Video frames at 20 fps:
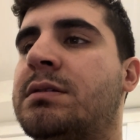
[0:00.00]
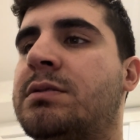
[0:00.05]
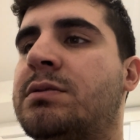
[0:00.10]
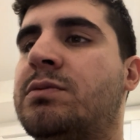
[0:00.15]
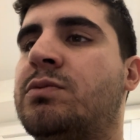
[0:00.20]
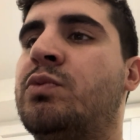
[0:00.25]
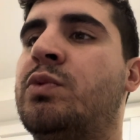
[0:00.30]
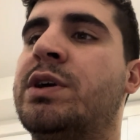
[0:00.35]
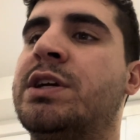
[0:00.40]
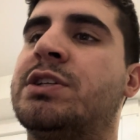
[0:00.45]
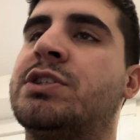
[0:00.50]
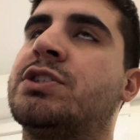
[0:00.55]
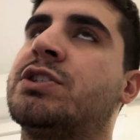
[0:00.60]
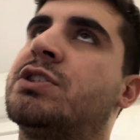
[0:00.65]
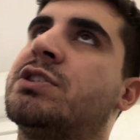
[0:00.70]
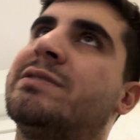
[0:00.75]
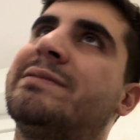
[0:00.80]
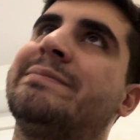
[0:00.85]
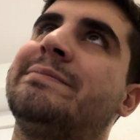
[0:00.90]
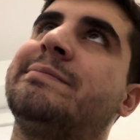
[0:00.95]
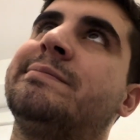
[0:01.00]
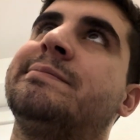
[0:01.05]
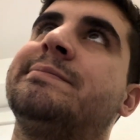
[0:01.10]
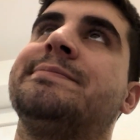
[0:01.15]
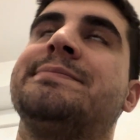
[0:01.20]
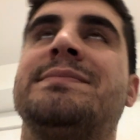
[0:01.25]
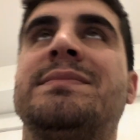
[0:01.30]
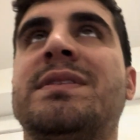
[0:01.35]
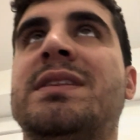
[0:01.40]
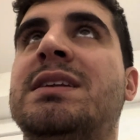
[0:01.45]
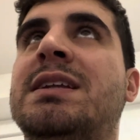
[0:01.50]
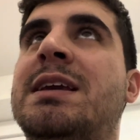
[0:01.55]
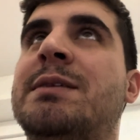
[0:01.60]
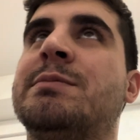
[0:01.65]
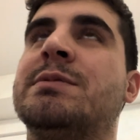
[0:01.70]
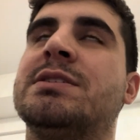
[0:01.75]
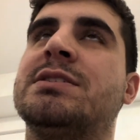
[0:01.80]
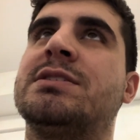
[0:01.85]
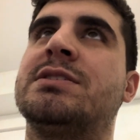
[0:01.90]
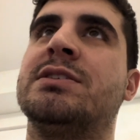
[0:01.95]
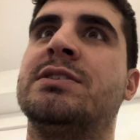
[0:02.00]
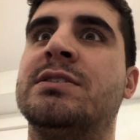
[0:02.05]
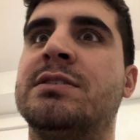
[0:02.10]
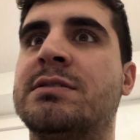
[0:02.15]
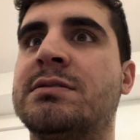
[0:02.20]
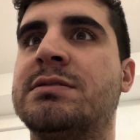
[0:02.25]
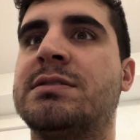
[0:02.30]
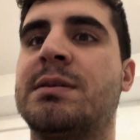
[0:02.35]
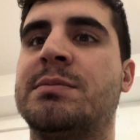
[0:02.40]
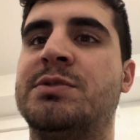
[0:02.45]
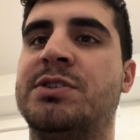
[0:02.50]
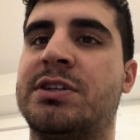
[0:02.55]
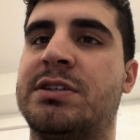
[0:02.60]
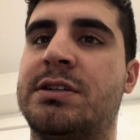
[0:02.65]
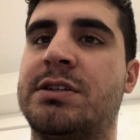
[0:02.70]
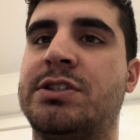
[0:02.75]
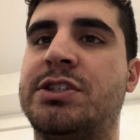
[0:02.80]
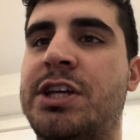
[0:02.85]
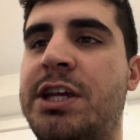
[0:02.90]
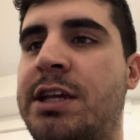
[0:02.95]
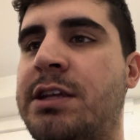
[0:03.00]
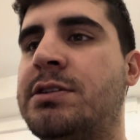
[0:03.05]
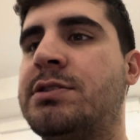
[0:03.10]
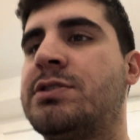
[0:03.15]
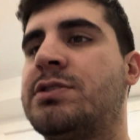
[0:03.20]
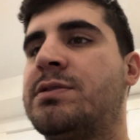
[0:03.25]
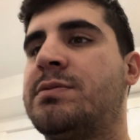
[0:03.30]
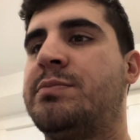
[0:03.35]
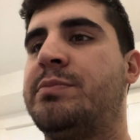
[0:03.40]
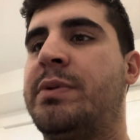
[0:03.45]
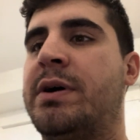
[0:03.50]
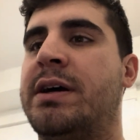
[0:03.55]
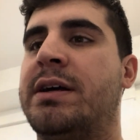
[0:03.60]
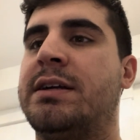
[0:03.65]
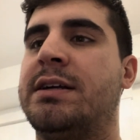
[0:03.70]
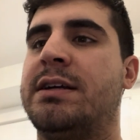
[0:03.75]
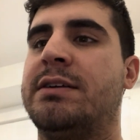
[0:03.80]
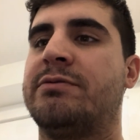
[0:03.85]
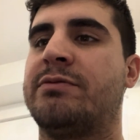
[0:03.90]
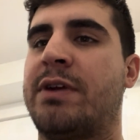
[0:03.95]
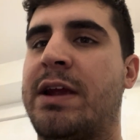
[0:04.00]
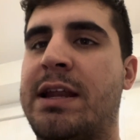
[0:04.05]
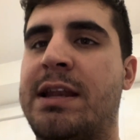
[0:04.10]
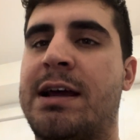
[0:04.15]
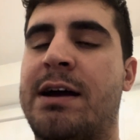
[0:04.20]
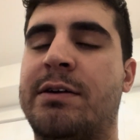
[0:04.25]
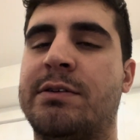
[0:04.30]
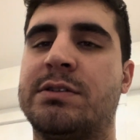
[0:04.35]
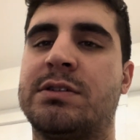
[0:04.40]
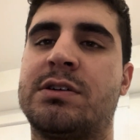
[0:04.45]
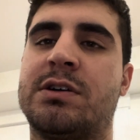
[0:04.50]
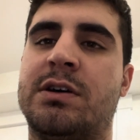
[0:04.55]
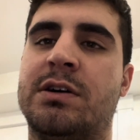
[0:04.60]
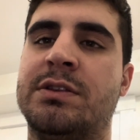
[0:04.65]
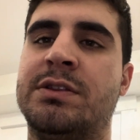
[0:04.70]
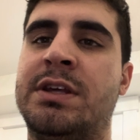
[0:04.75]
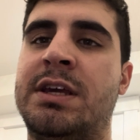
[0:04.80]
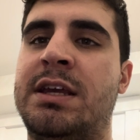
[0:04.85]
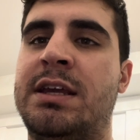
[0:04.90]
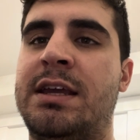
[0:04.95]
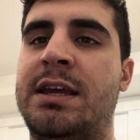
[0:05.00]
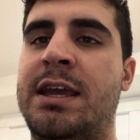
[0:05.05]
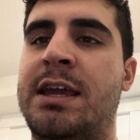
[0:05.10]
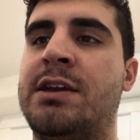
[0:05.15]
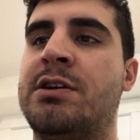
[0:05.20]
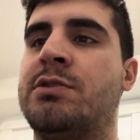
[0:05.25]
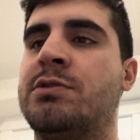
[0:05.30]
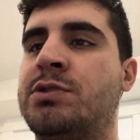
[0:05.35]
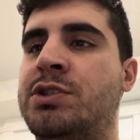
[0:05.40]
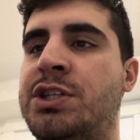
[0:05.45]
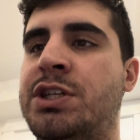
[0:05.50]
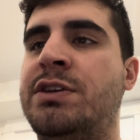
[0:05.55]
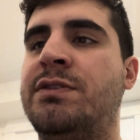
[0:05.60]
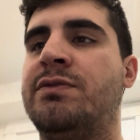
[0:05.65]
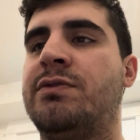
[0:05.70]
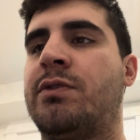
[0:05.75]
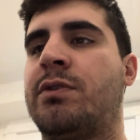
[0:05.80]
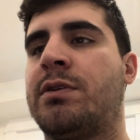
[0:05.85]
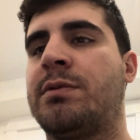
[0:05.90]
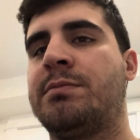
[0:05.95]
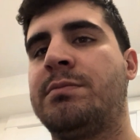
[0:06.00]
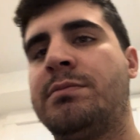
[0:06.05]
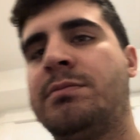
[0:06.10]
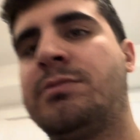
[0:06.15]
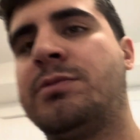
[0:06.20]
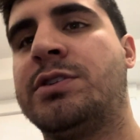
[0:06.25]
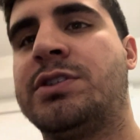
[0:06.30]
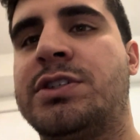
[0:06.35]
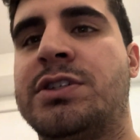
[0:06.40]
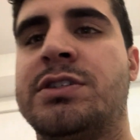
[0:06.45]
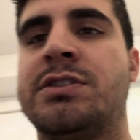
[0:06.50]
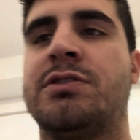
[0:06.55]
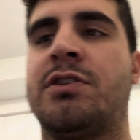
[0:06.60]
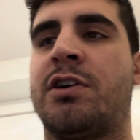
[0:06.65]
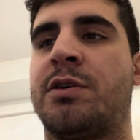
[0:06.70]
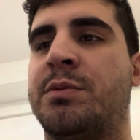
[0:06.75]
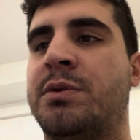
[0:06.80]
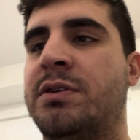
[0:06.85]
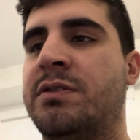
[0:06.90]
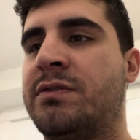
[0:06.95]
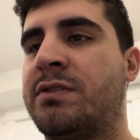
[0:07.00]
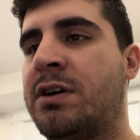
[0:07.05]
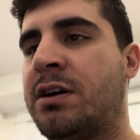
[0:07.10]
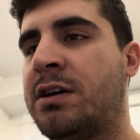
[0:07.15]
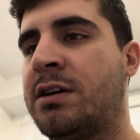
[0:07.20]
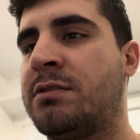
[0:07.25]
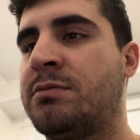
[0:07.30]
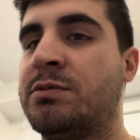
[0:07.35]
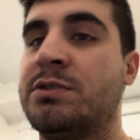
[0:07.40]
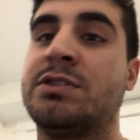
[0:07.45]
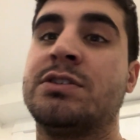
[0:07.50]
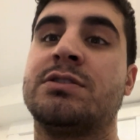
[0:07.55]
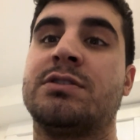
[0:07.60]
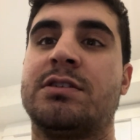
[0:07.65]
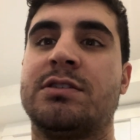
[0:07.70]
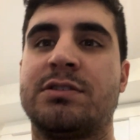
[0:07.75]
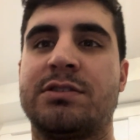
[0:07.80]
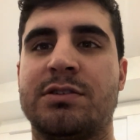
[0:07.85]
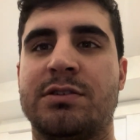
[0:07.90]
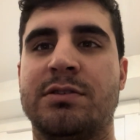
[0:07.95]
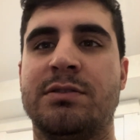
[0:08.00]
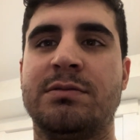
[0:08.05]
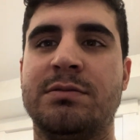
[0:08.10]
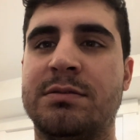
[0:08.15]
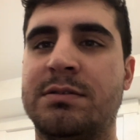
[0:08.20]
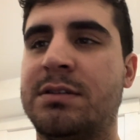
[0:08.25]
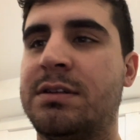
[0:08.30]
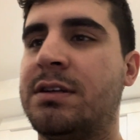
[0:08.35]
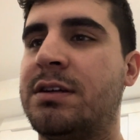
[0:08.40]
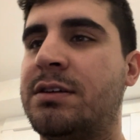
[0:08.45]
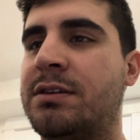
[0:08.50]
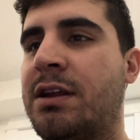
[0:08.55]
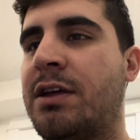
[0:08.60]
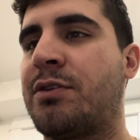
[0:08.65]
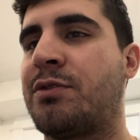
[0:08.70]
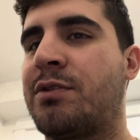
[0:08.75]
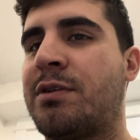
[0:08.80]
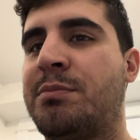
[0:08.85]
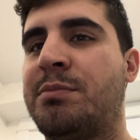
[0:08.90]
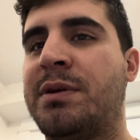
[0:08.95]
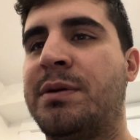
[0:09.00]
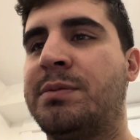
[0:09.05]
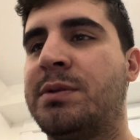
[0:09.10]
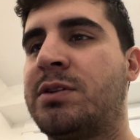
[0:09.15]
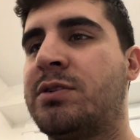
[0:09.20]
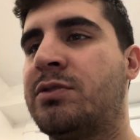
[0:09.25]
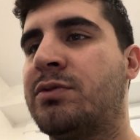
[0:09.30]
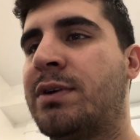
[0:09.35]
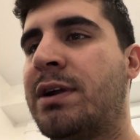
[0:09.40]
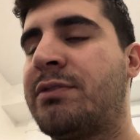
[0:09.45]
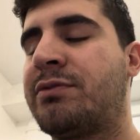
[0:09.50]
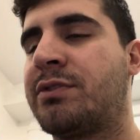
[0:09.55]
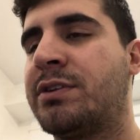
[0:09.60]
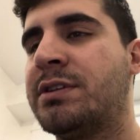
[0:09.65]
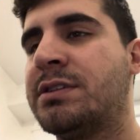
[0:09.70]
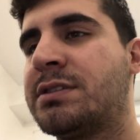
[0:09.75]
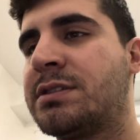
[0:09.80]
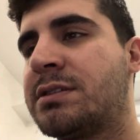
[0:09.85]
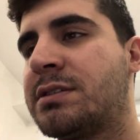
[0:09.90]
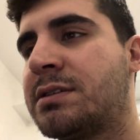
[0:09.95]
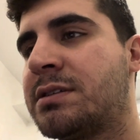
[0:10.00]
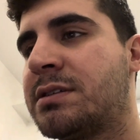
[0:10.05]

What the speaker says: which the name is still subject to change, but right now it's called the AOG form, which is Armor of God, which is also another biblical reference,